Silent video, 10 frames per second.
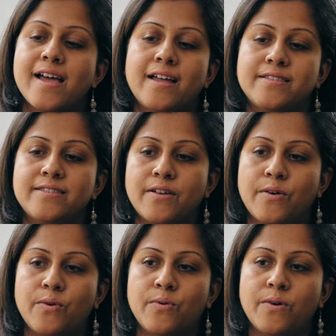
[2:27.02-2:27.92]
And
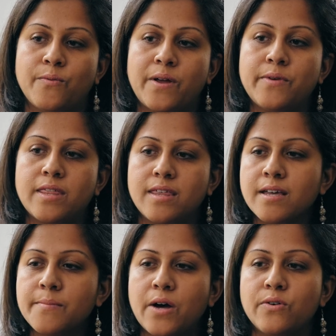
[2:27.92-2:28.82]
so when we
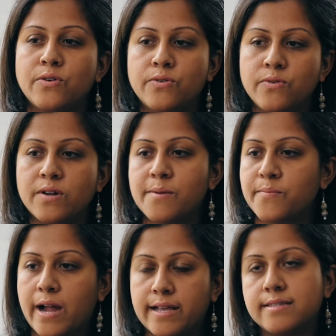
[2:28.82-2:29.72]
think about who
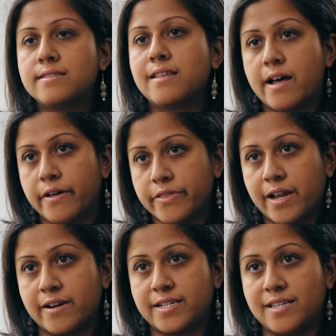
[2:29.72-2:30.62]
comprises the
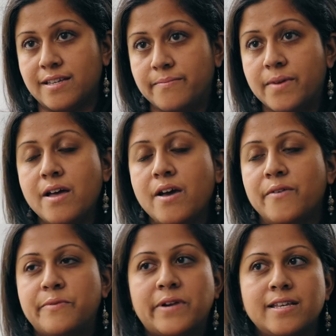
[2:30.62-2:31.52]
healthcare team,
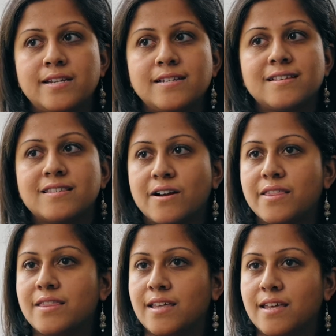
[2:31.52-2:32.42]
we really need to
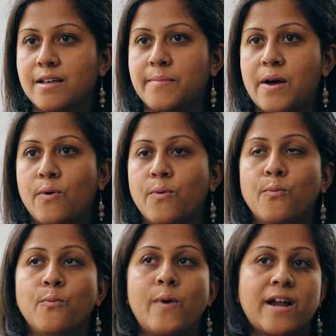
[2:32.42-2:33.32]
start thinking about
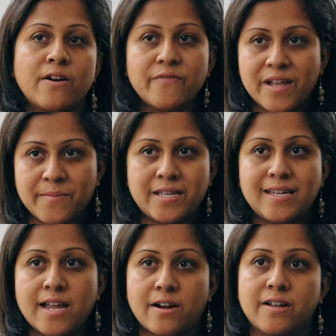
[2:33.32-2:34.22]
where
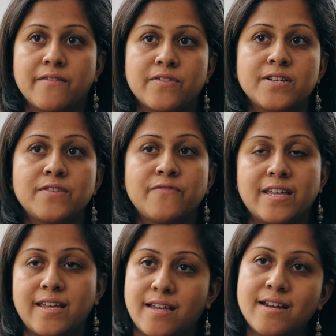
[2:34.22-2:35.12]
family caregivers
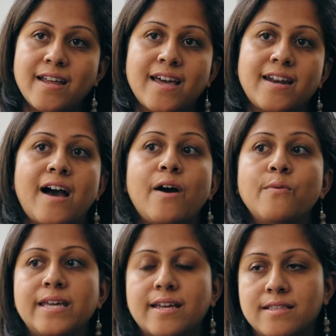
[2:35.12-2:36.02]
fit in and how
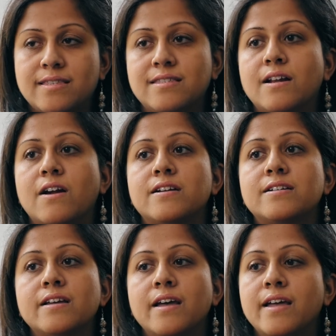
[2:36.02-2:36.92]
we can
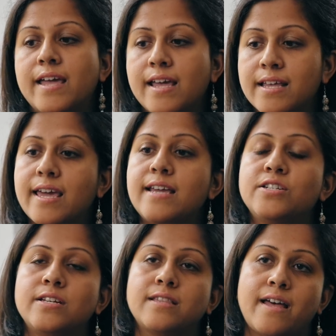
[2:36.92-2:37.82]
start
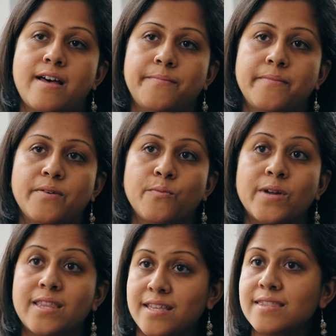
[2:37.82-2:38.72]
engaging them
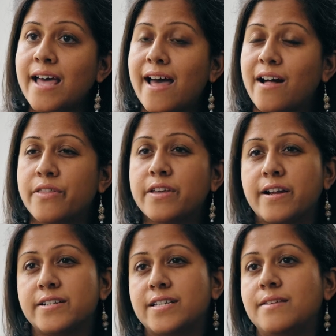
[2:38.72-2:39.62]
within that
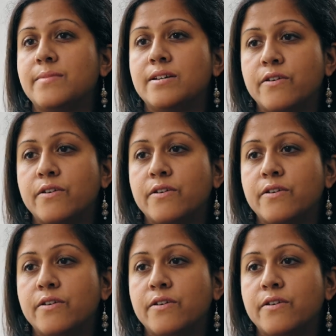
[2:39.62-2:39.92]
healthcare team in